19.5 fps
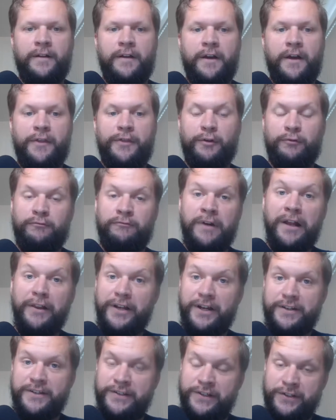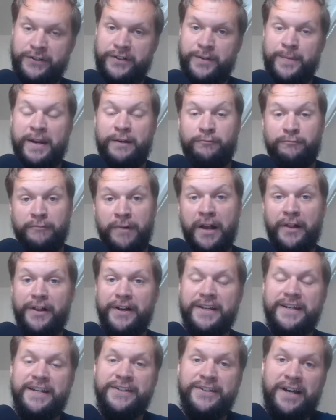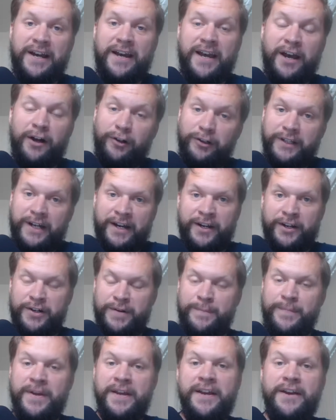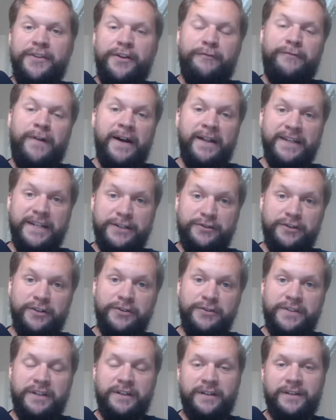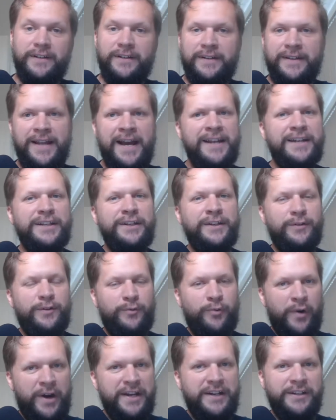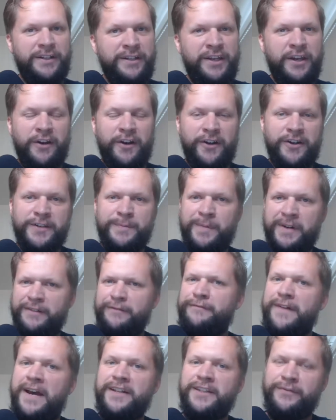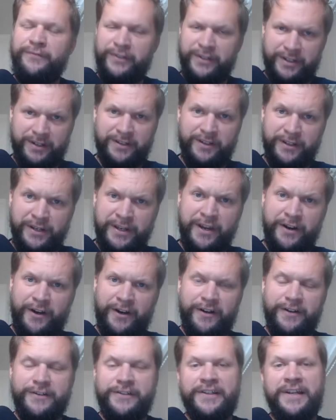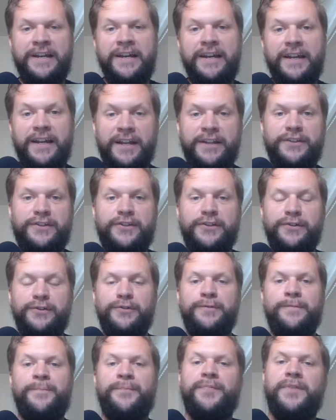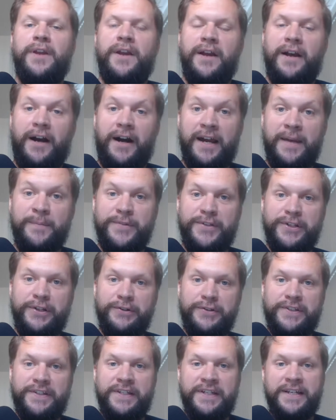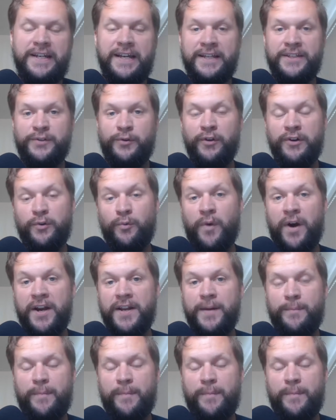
the Relic system. And Relic is a held item. They're finally introducing not quite gears, but effectively gears into MCoC. It's going to wind up